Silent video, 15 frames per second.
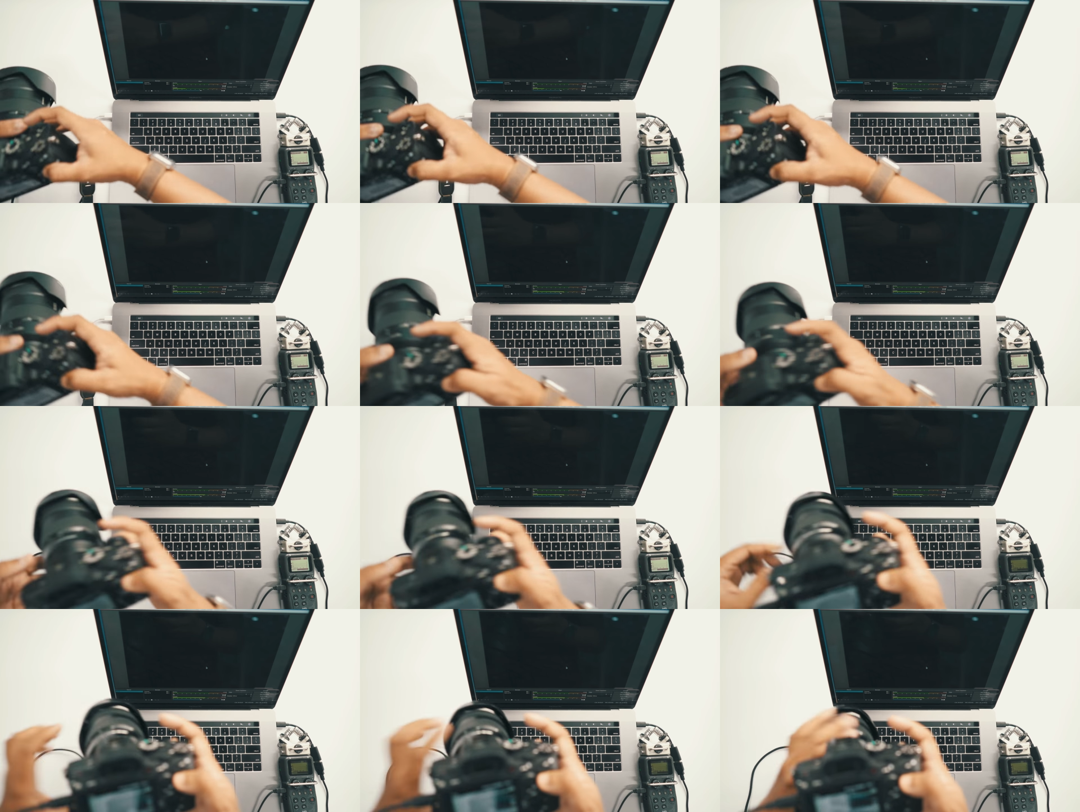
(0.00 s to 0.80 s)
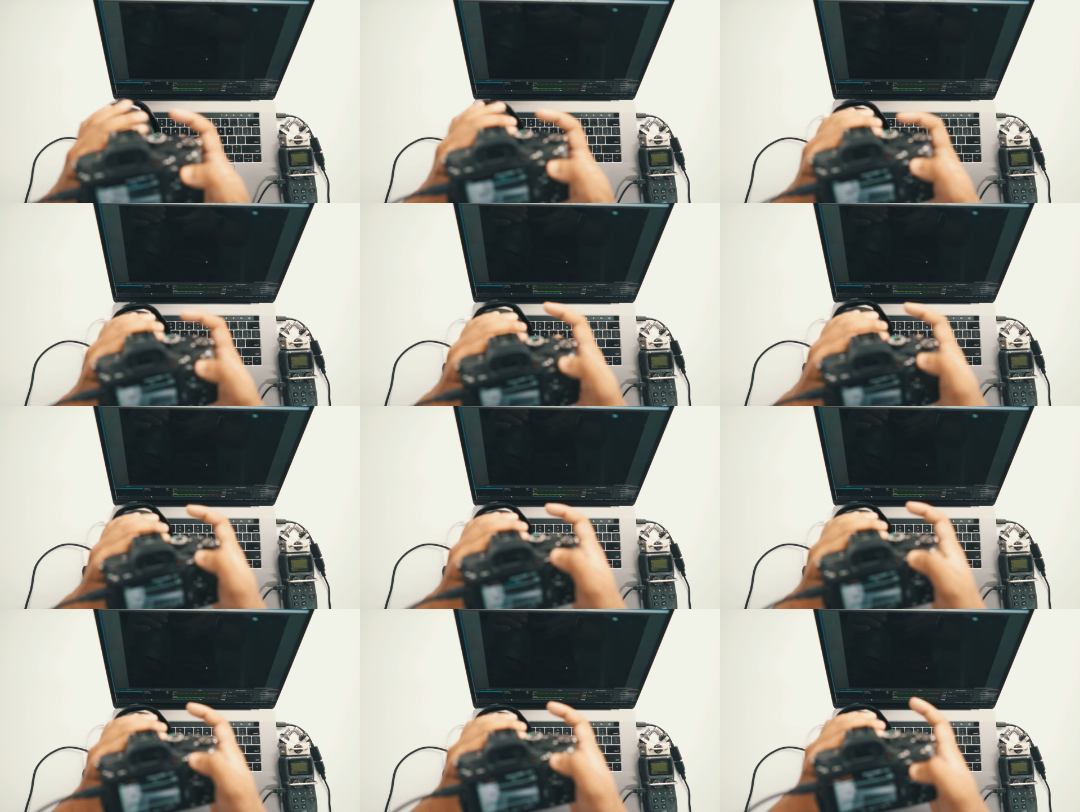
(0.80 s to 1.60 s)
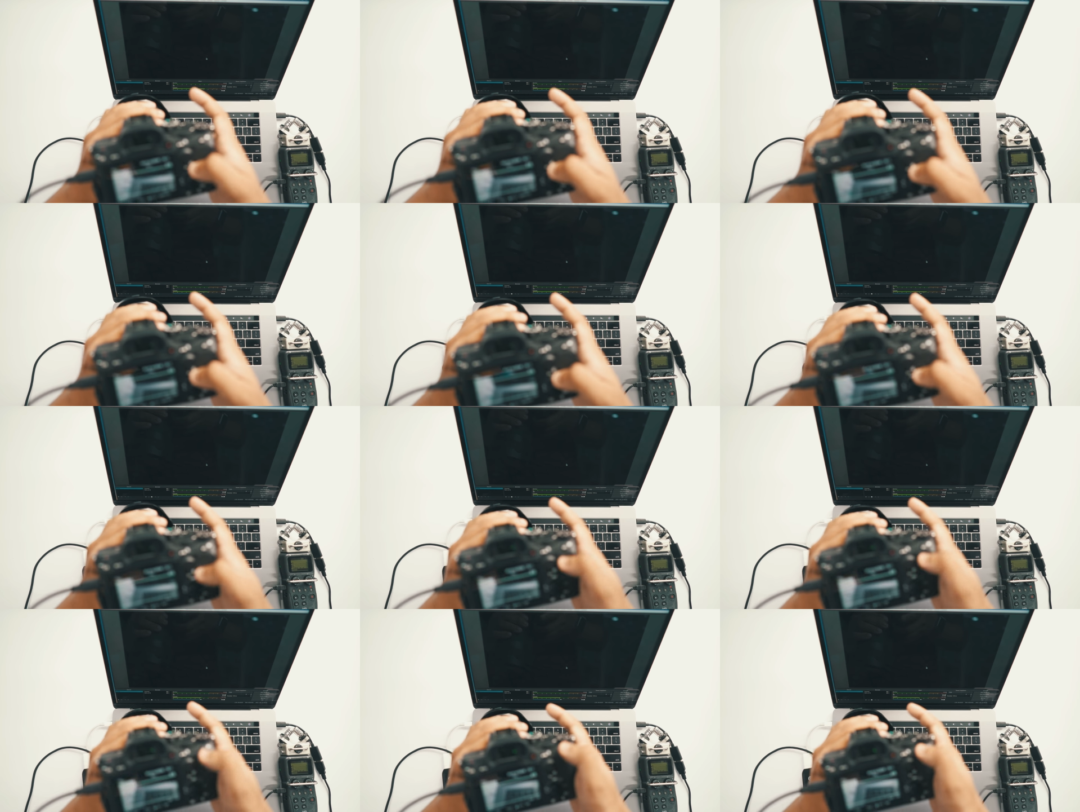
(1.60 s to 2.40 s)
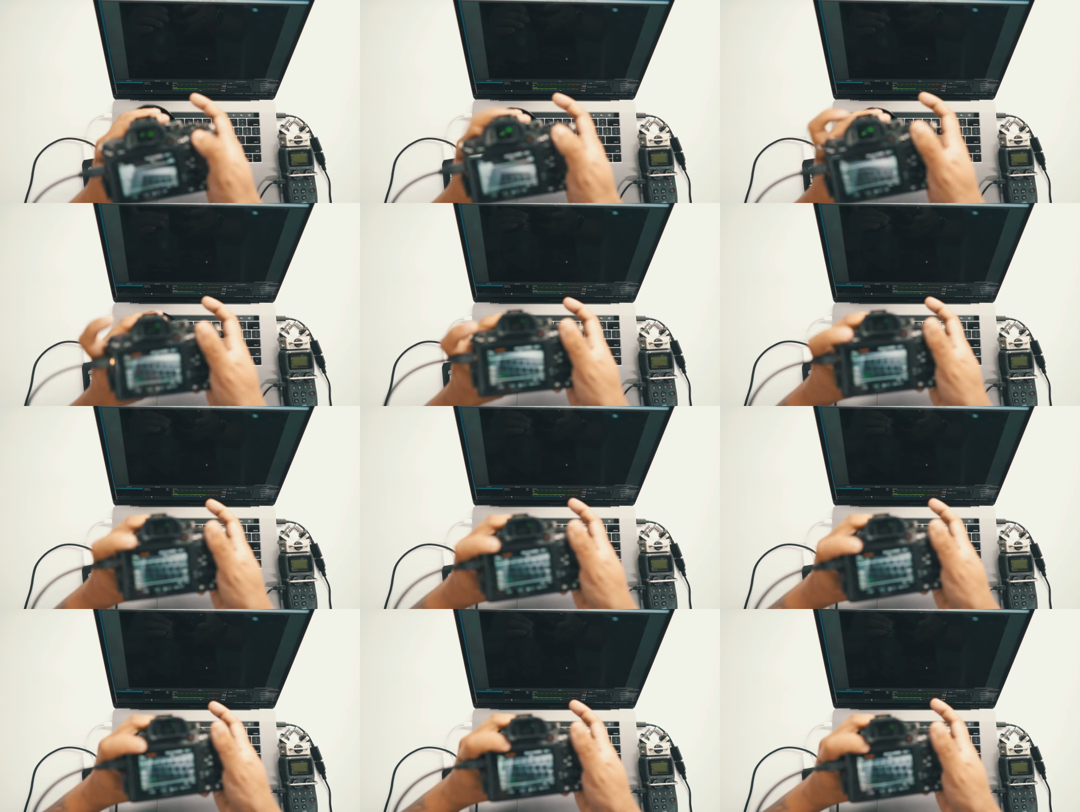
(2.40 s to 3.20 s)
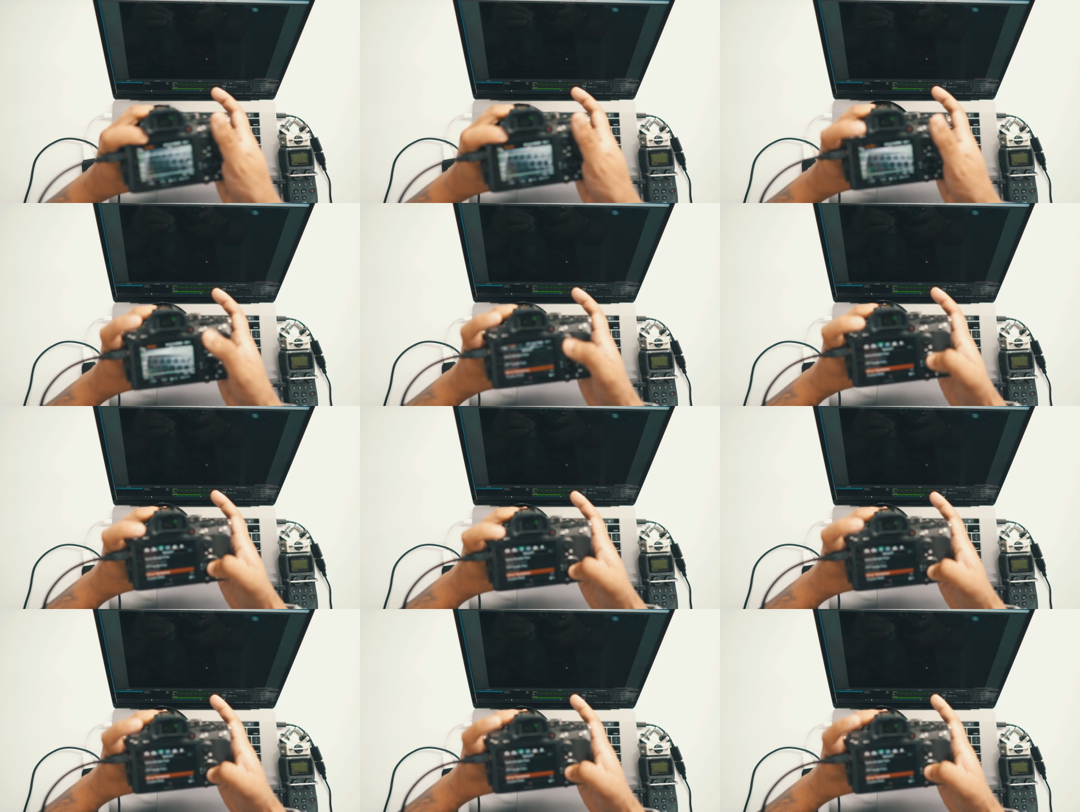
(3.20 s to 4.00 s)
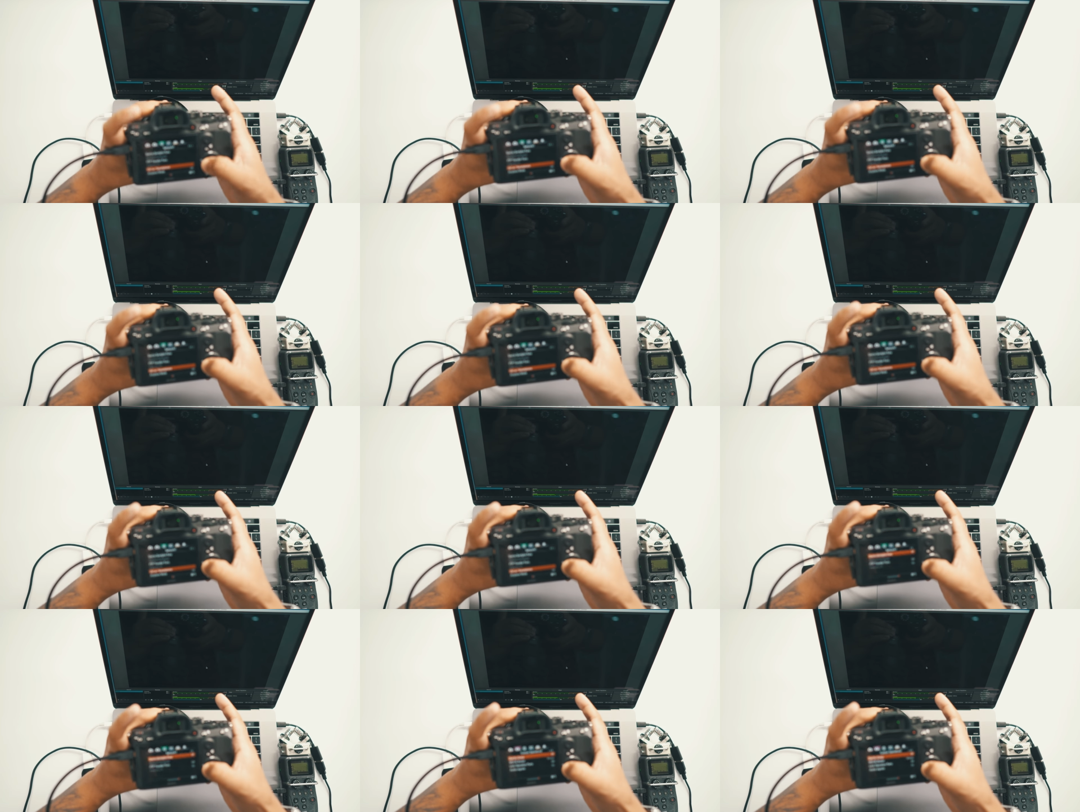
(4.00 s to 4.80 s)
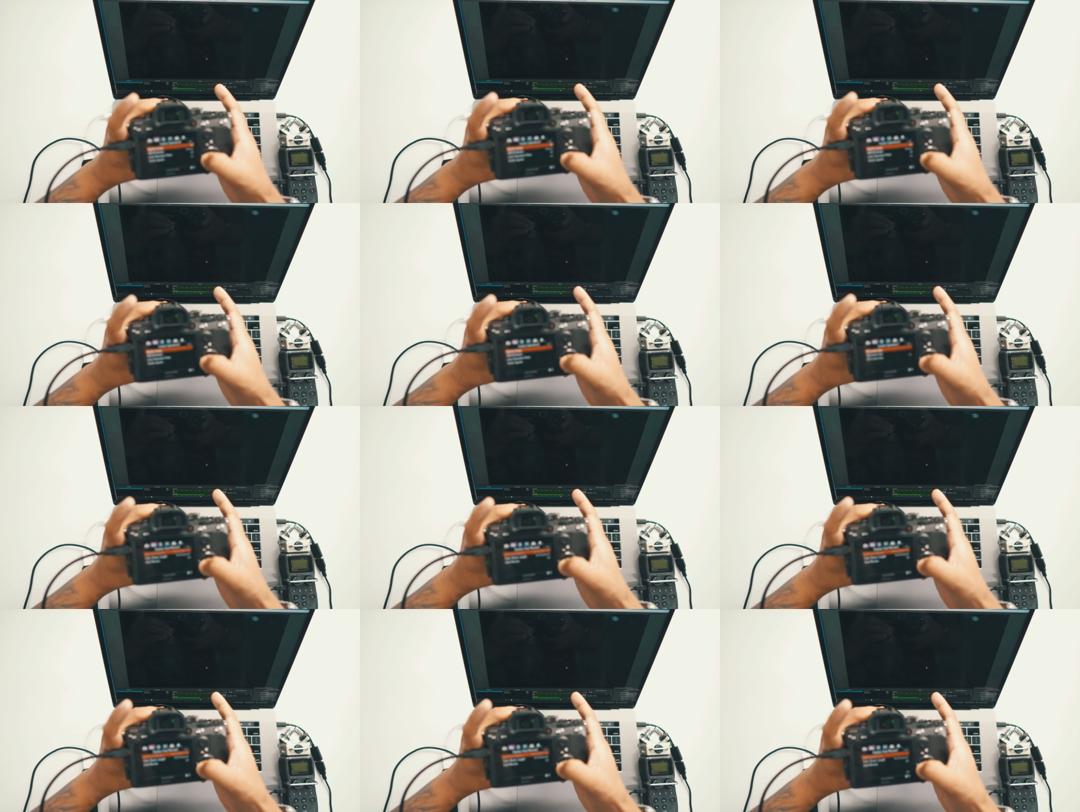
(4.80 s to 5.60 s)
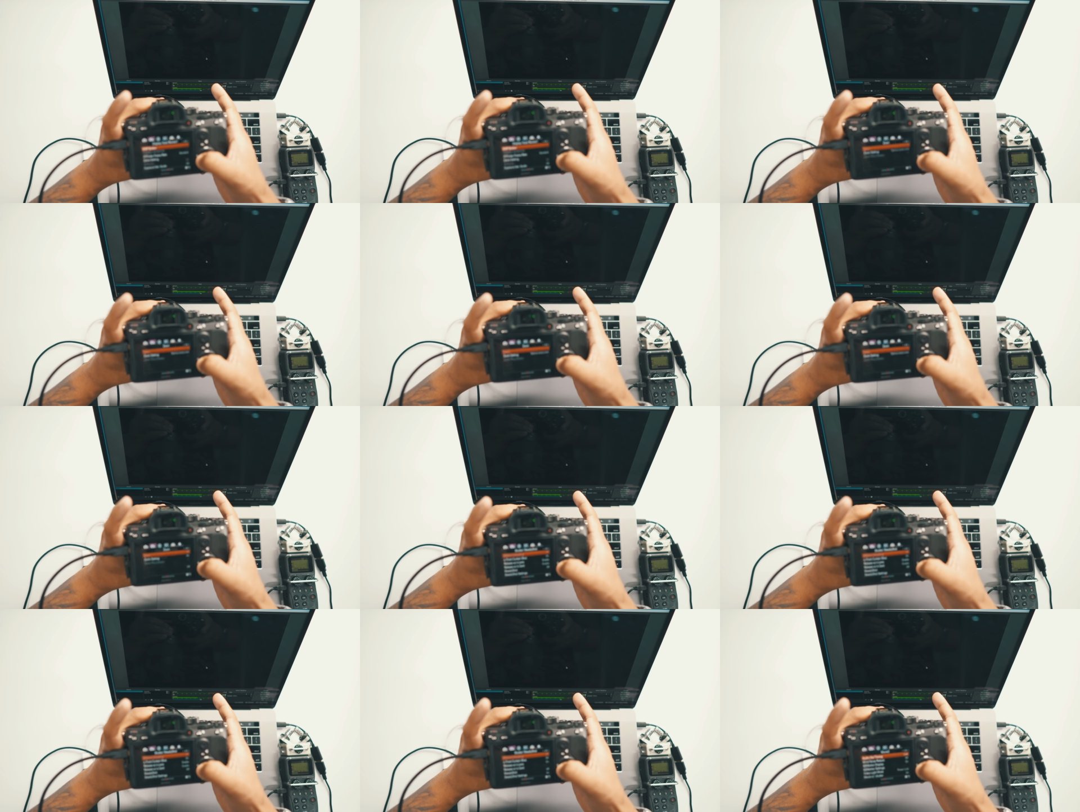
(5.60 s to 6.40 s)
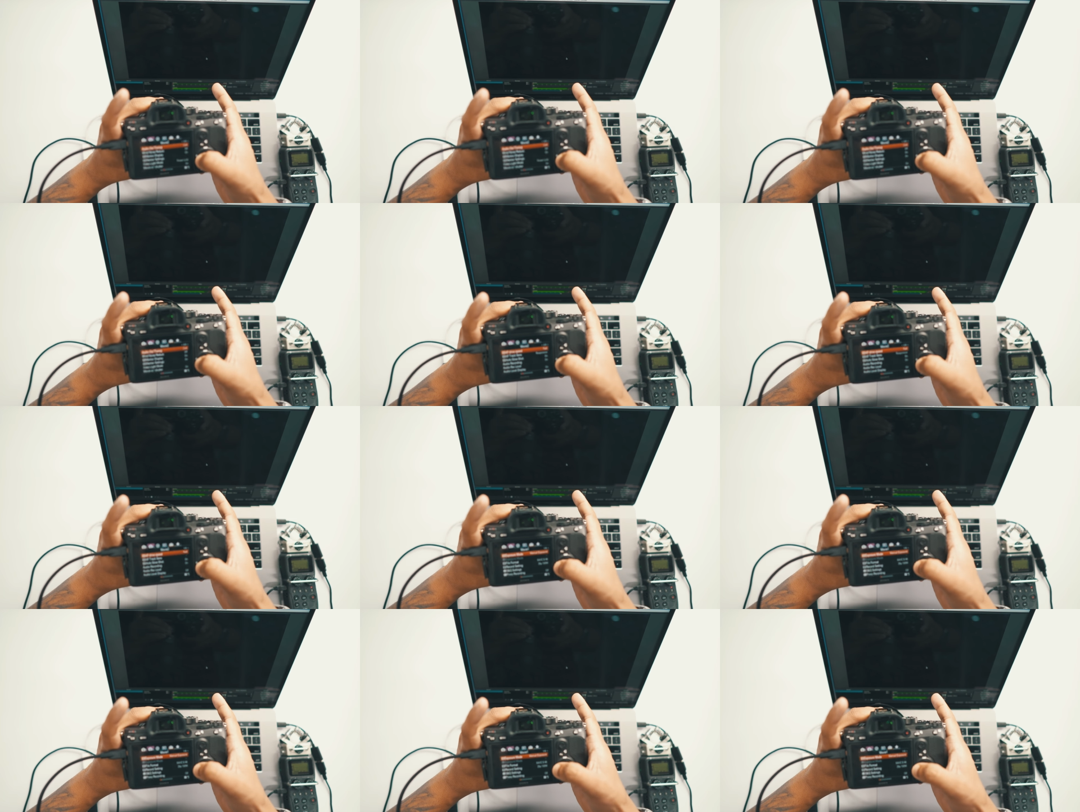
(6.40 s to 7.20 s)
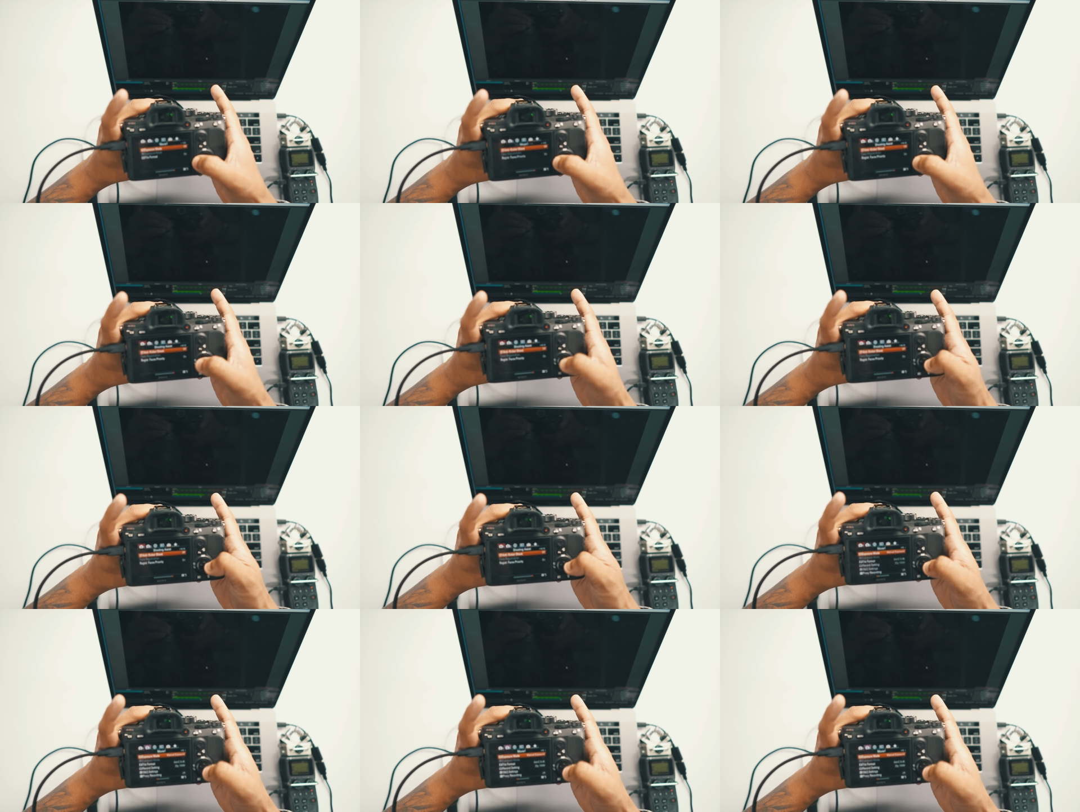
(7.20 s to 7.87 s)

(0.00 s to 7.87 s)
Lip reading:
No face is visible, so there are no lips to read.